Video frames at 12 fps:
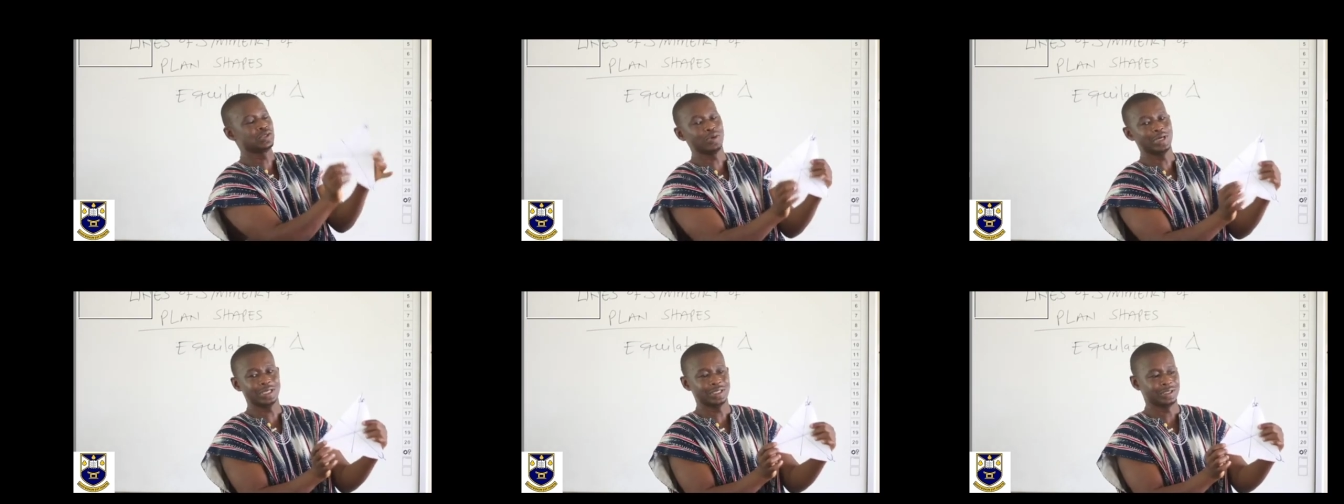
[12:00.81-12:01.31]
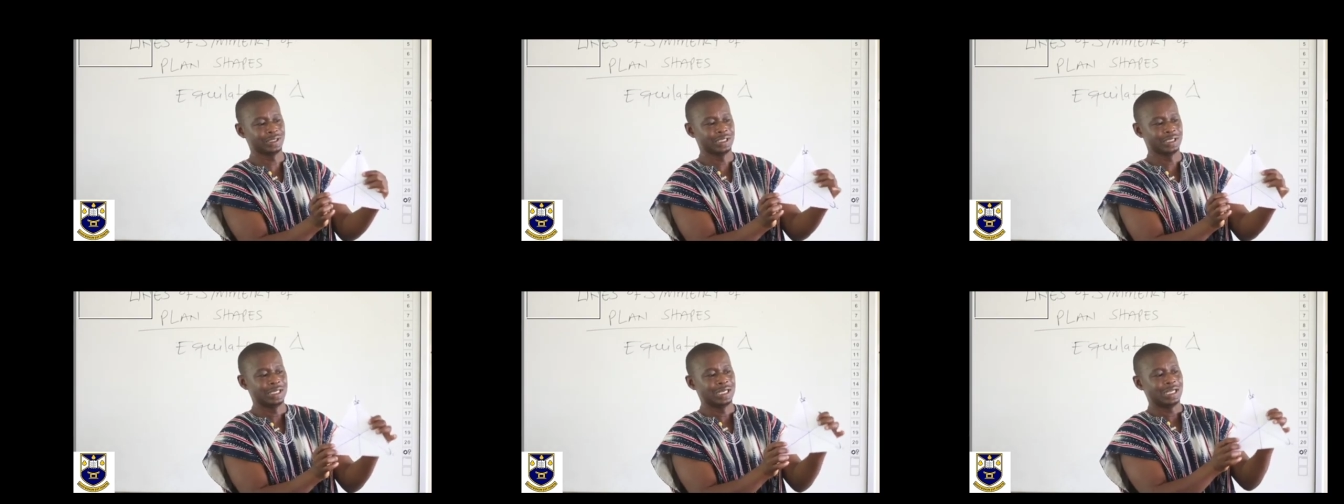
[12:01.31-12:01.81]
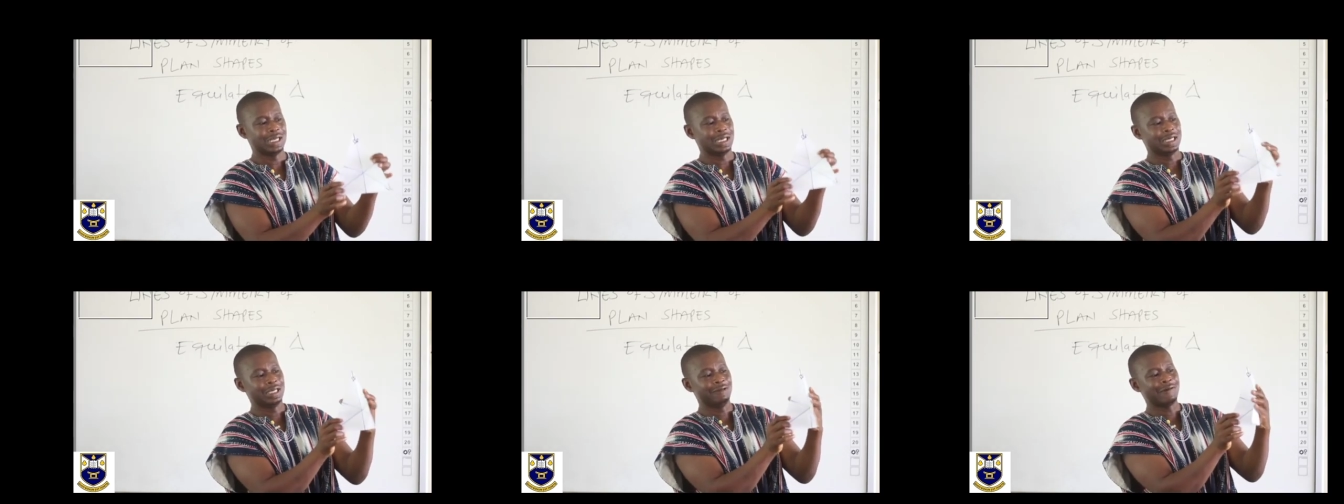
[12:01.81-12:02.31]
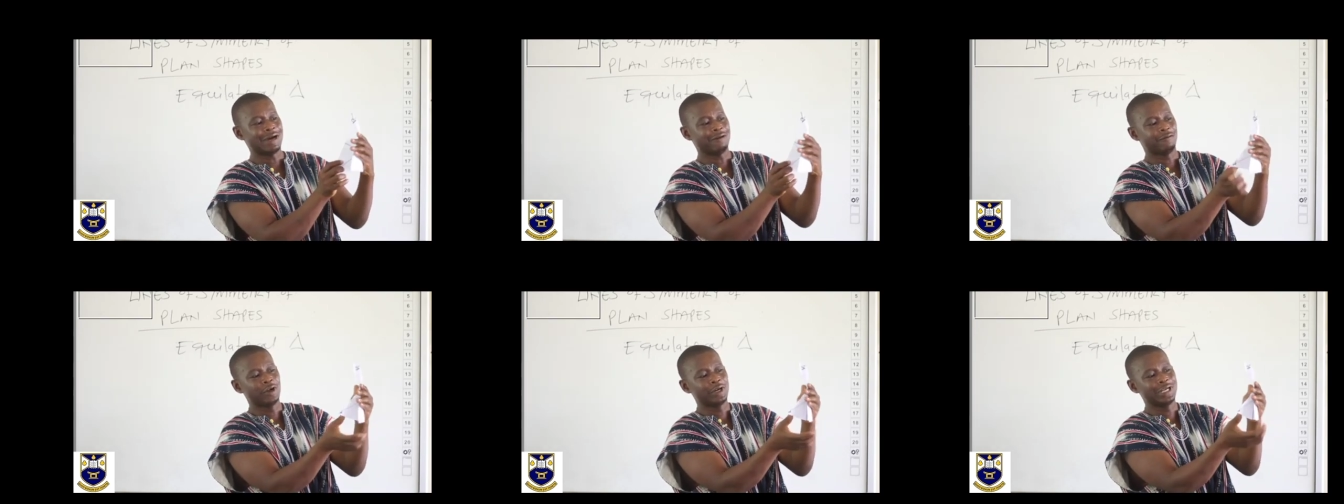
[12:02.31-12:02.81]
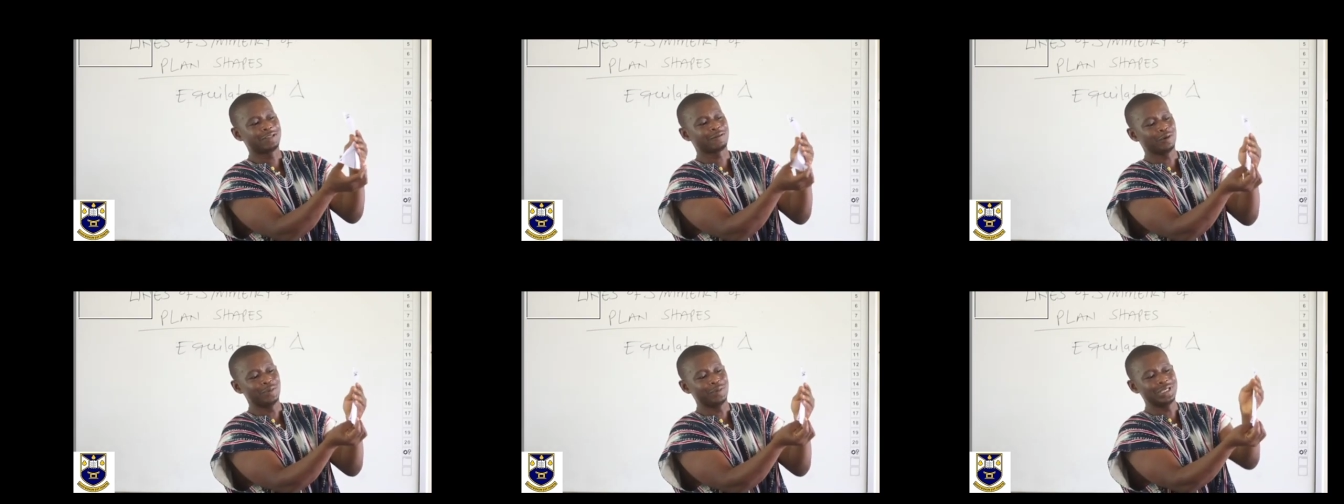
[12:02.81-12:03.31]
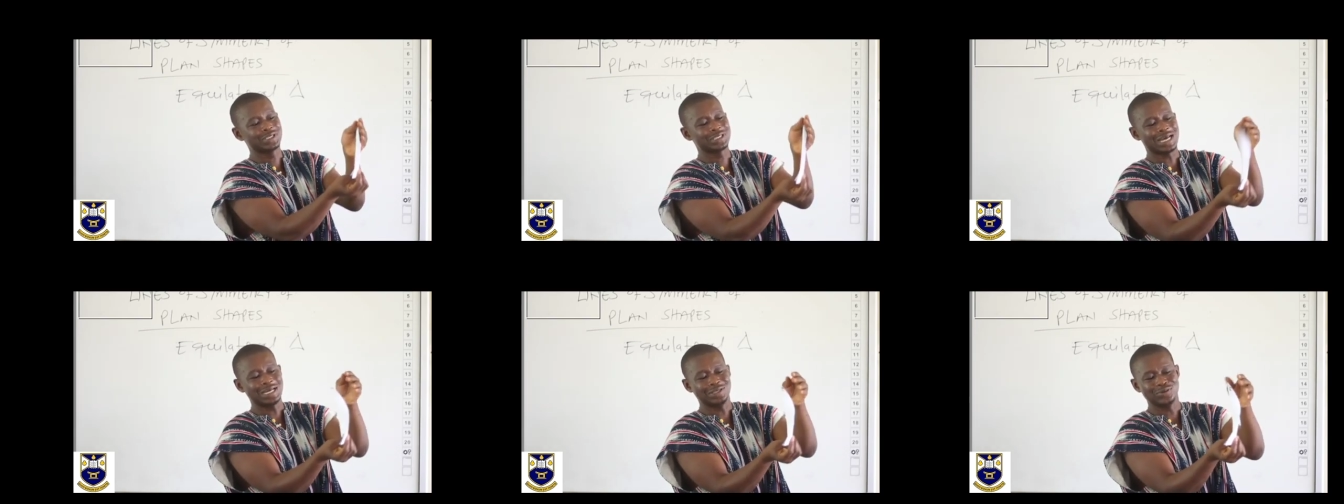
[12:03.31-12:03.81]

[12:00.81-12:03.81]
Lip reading: If I fold it from this side